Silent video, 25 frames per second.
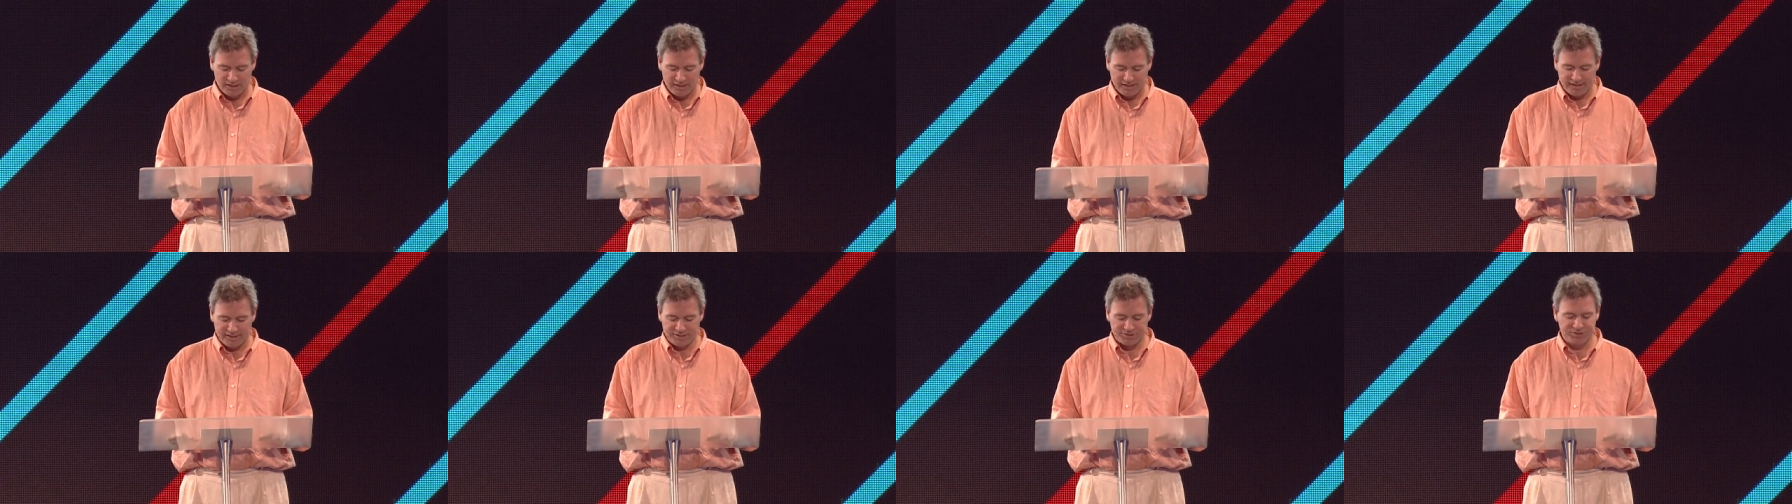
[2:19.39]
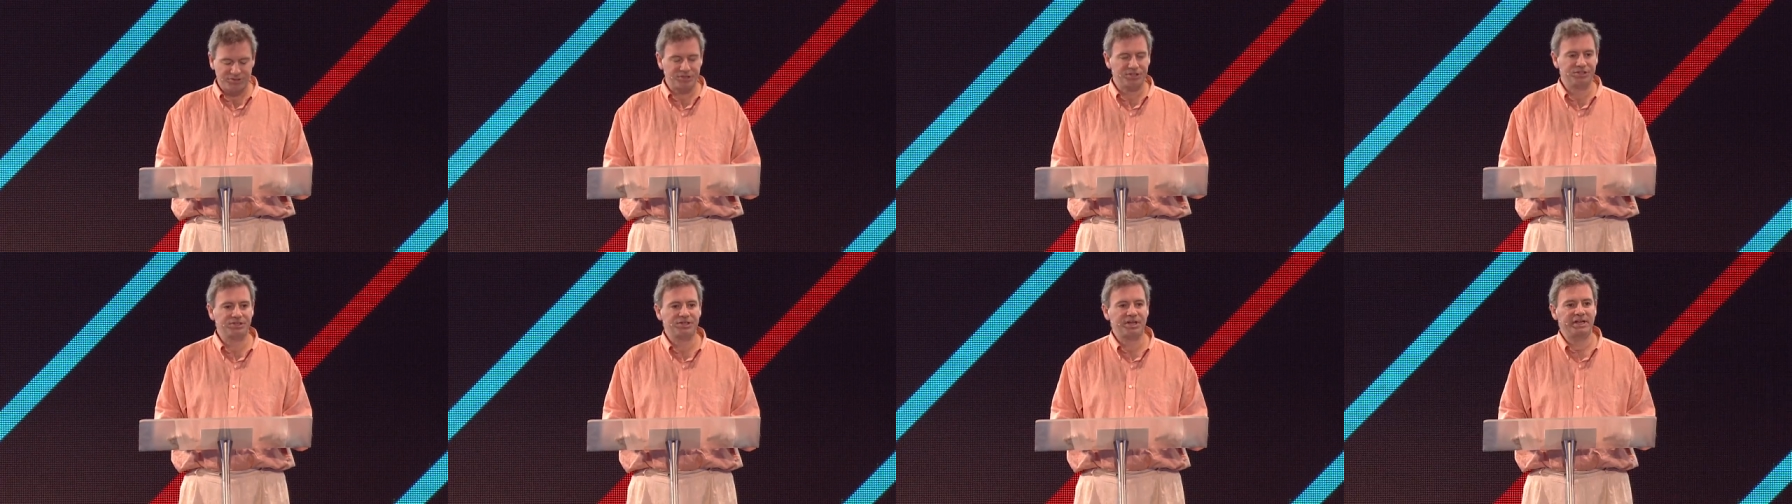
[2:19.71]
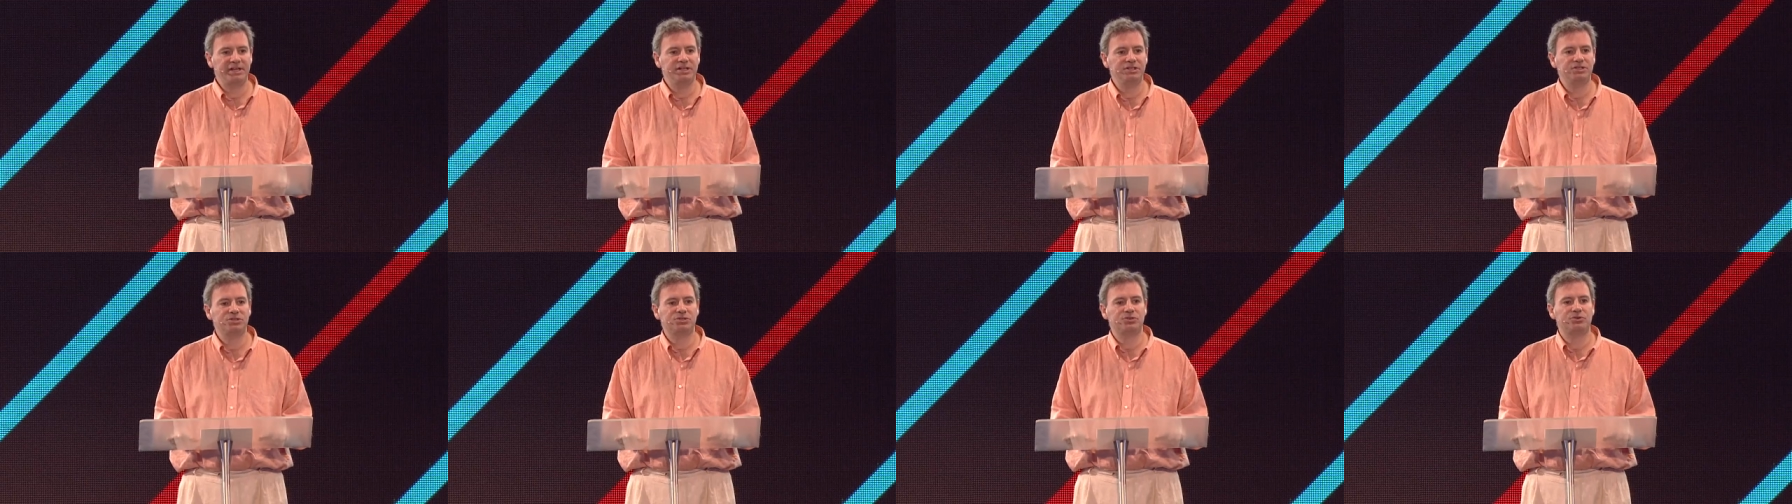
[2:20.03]
It's a
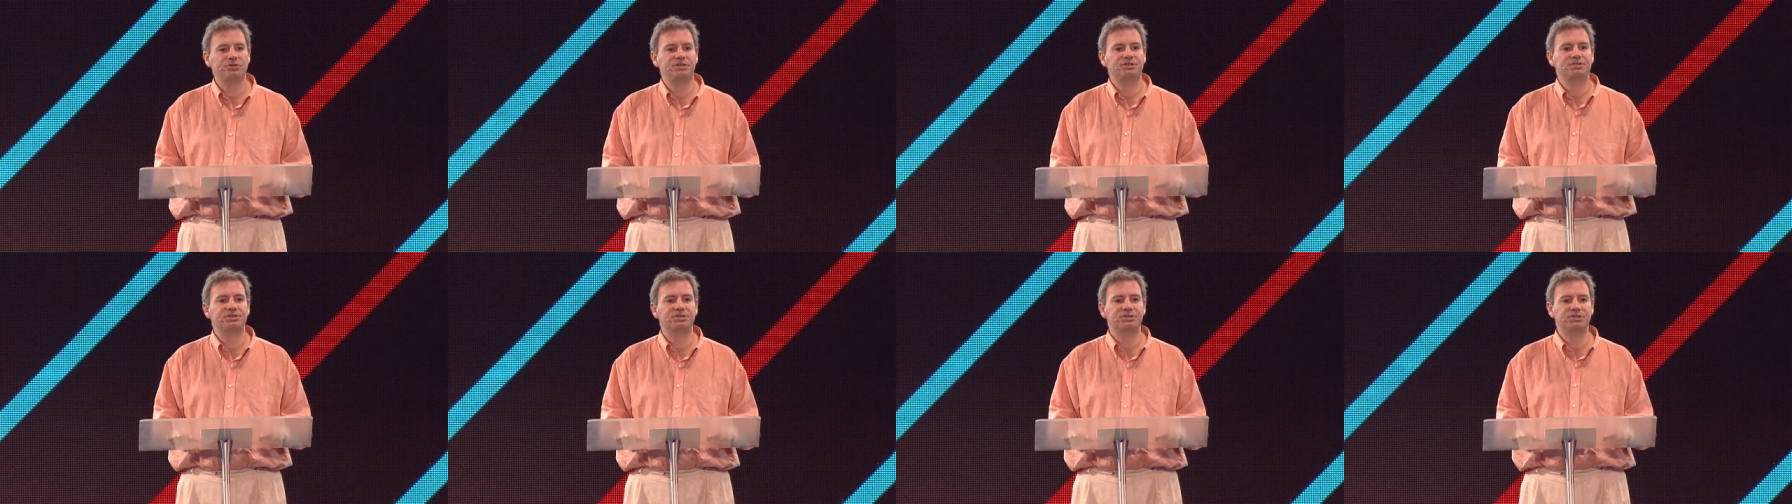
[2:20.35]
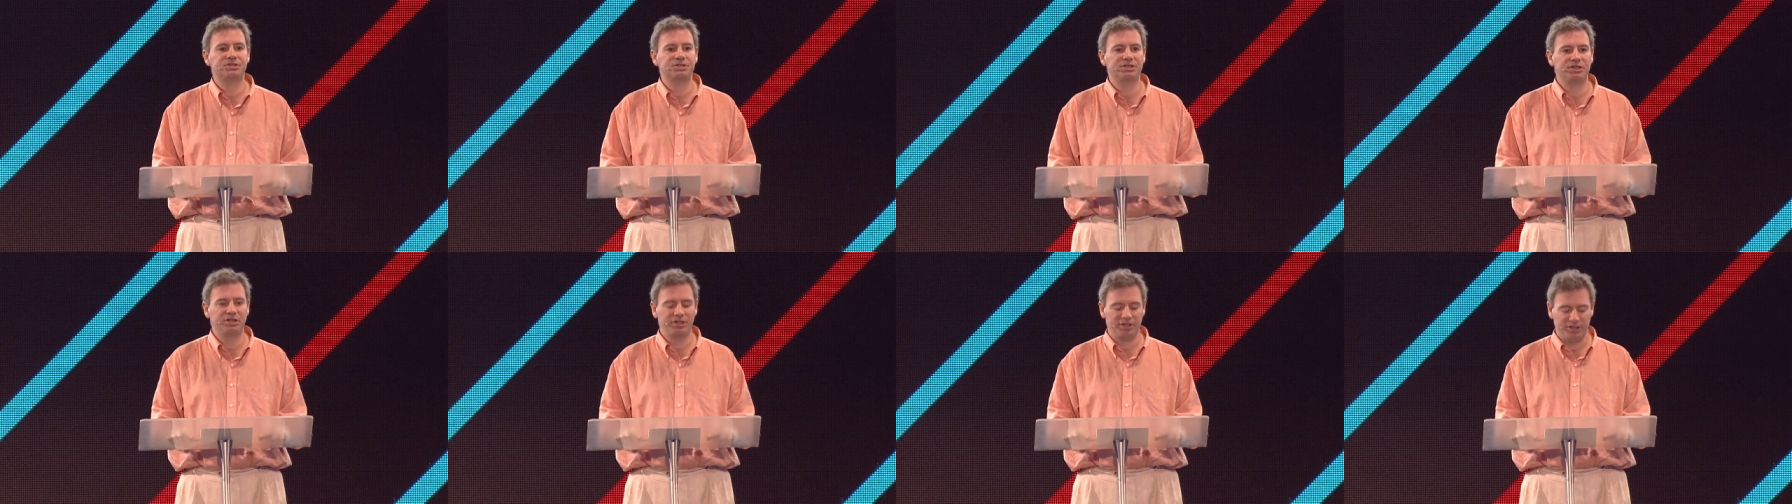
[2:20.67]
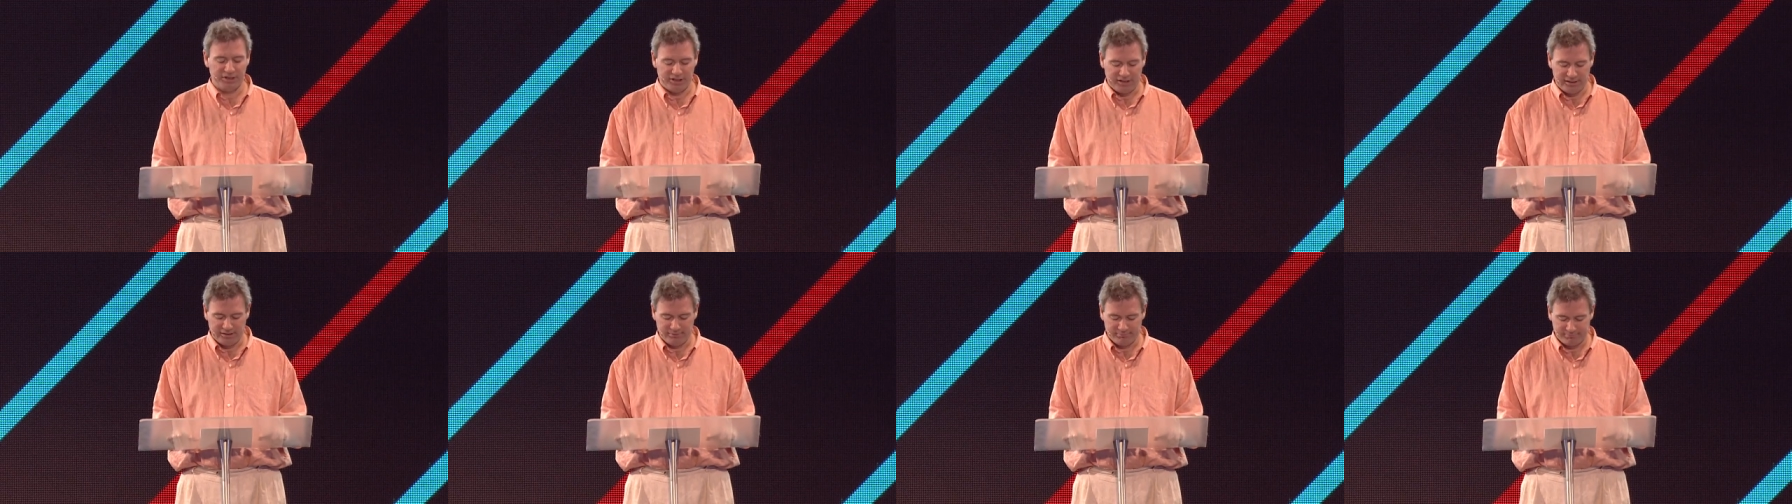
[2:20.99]
dangerous
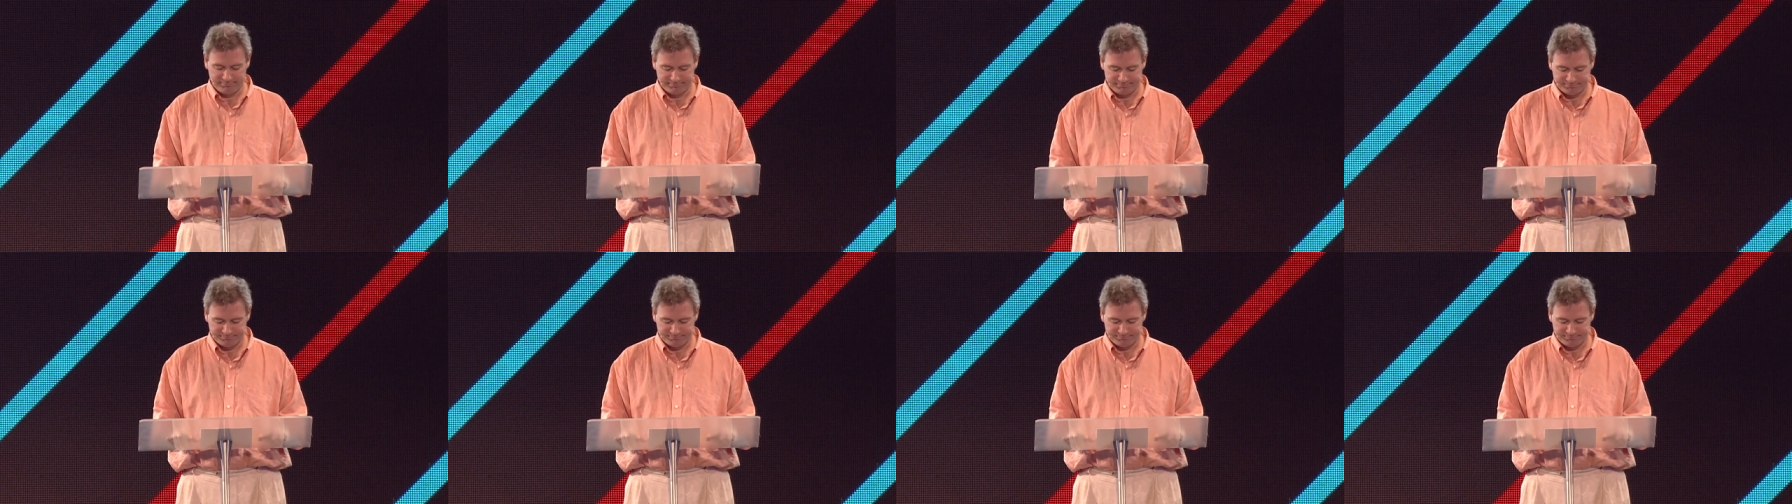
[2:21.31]
journey.